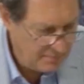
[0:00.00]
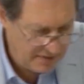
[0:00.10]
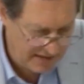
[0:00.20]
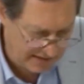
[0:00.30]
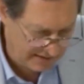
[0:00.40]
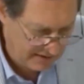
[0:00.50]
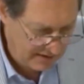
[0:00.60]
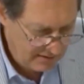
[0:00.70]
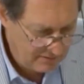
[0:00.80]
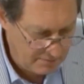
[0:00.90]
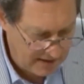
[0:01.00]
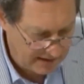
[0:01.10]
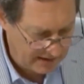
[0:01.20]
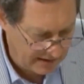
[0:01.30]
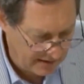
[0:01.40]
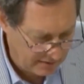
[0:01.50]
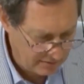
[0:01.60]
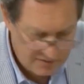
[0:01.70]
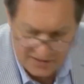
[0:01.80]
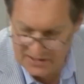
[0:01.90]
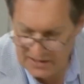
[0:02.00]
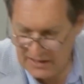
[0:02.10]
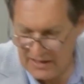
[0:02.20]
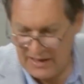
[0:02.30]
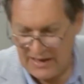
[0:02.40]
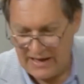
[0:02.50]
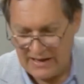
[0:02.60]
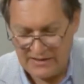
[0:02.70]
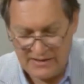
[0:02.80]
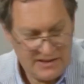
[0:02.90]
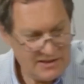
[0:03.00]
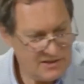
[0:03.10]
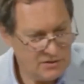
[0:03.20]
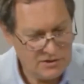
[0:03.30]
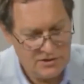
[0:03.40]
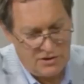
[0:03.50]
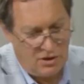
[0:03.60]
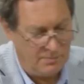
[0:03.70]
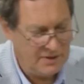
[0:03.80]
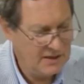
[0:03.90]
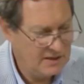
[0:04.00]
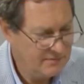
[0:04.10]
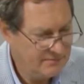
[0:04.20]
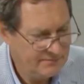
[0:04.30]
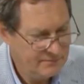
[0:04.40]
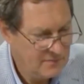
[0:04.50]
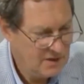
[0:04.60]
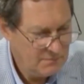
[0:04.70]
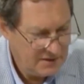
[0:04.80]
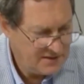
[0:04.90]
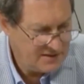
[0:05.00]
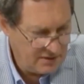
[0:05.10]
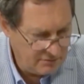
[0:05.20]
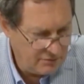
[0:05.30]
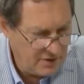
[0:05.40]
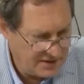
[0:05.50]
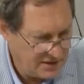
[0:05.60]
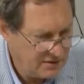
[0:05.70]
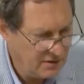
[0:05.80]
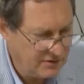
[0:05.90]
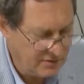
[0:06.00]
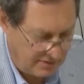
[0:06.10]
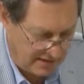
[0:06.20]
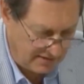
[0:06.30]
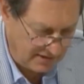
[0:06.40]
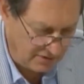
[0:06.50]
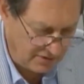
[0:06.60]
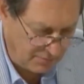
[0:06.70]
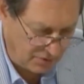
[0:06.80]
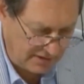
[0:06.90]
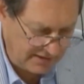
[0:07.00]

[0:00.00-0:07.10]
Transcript: pen for making notes, and here's your topic. Please don't write anything on the booklet.